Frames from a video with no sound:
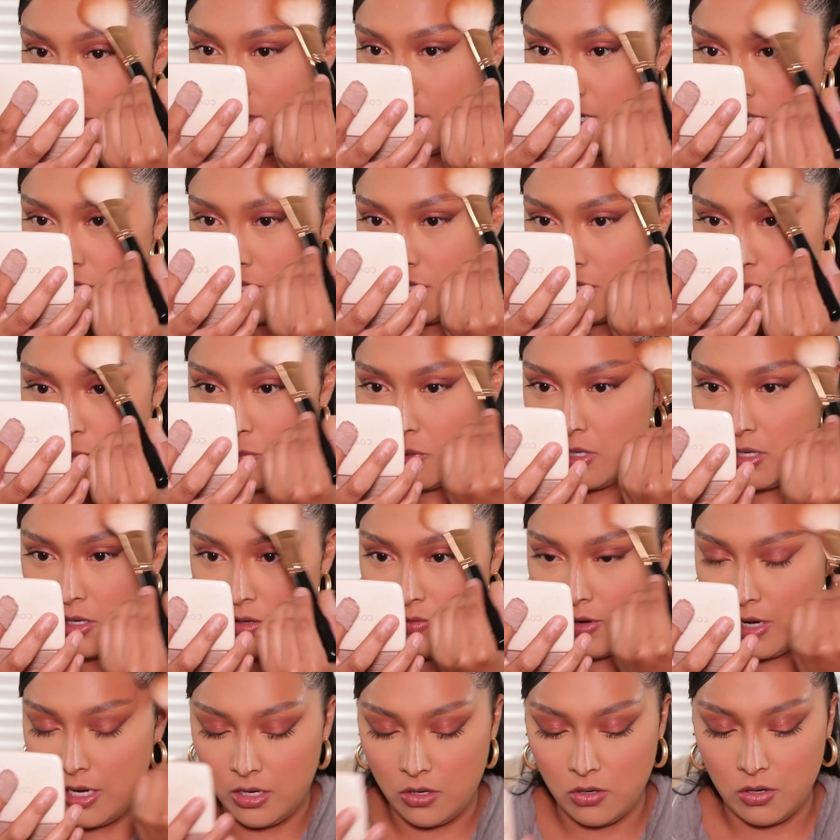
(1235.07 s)
I just put it
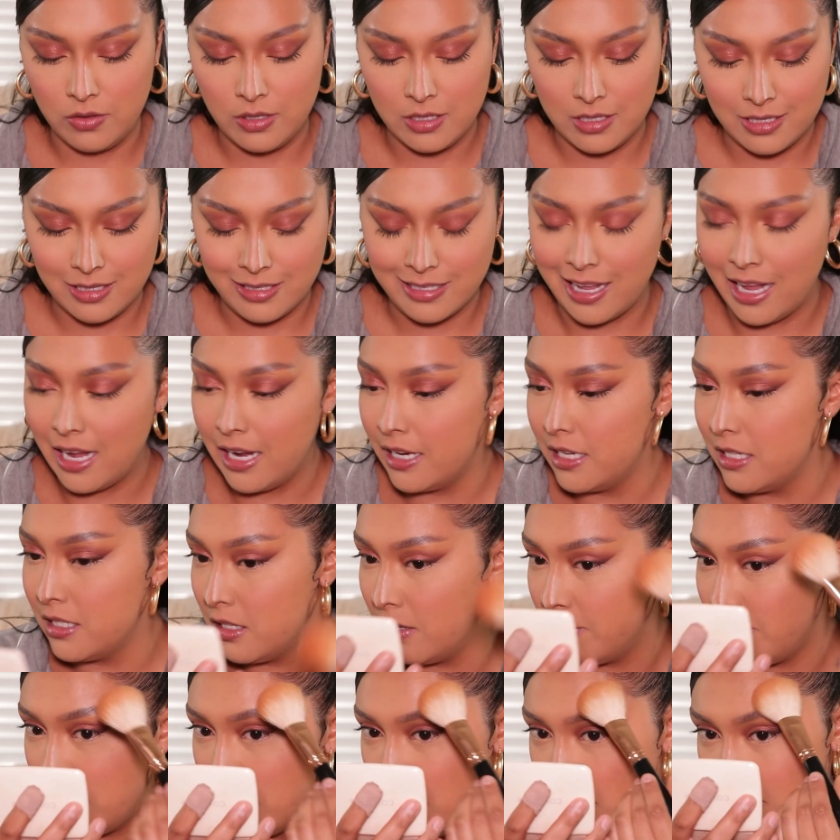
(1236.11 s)
right here on the sides of
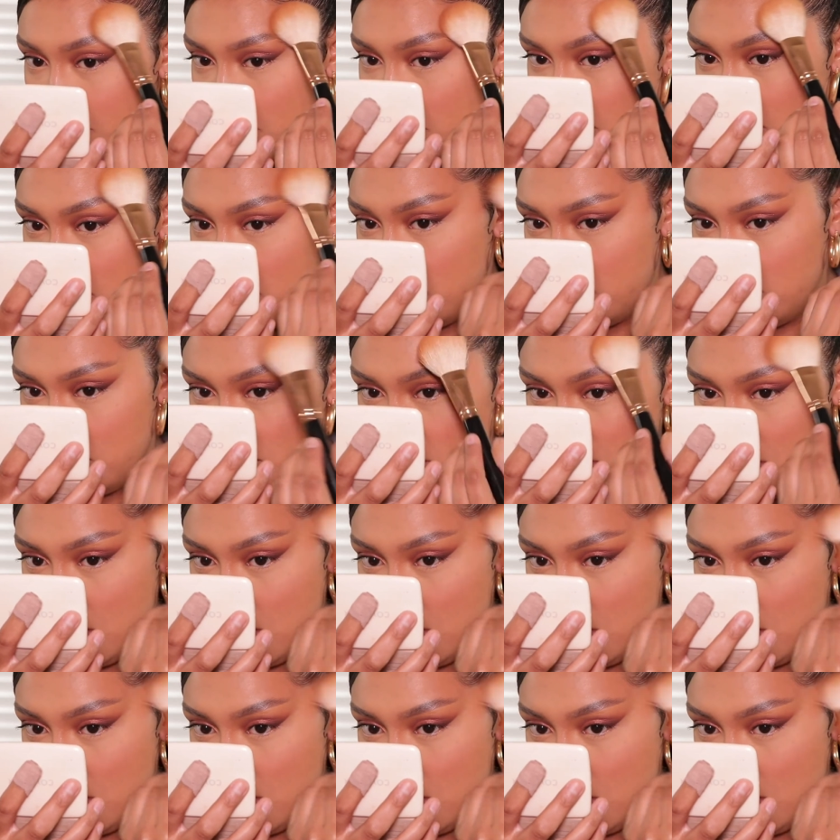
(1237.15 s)
my eyebrows,